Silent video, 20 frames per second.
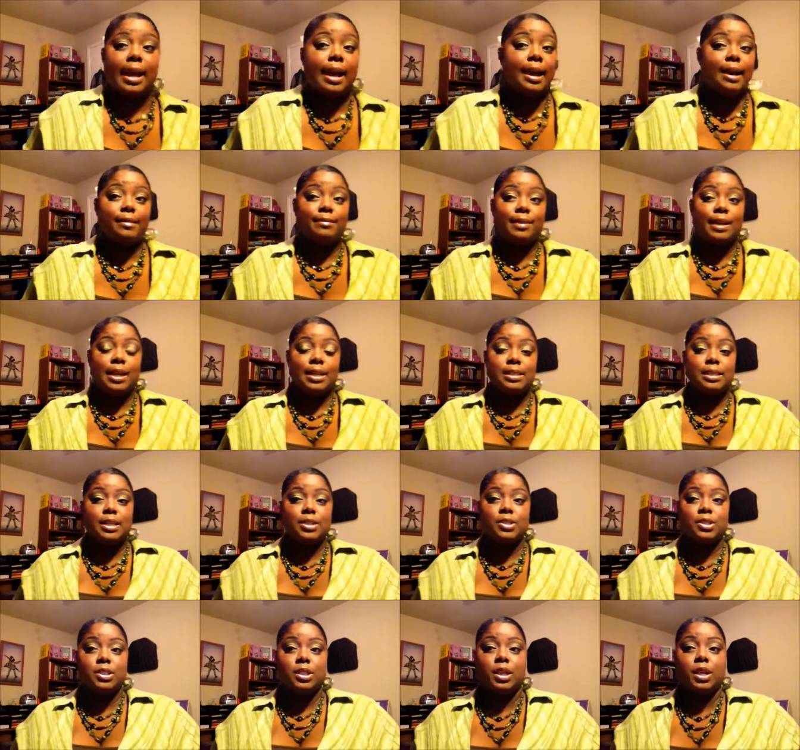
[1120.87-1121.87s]
I have not
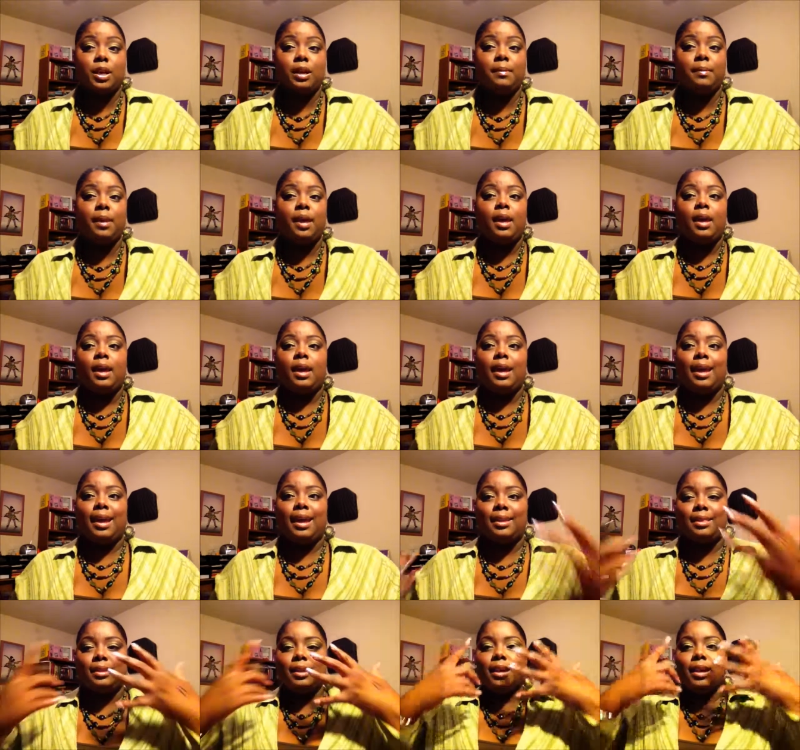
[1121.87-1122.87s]
touched it up, and the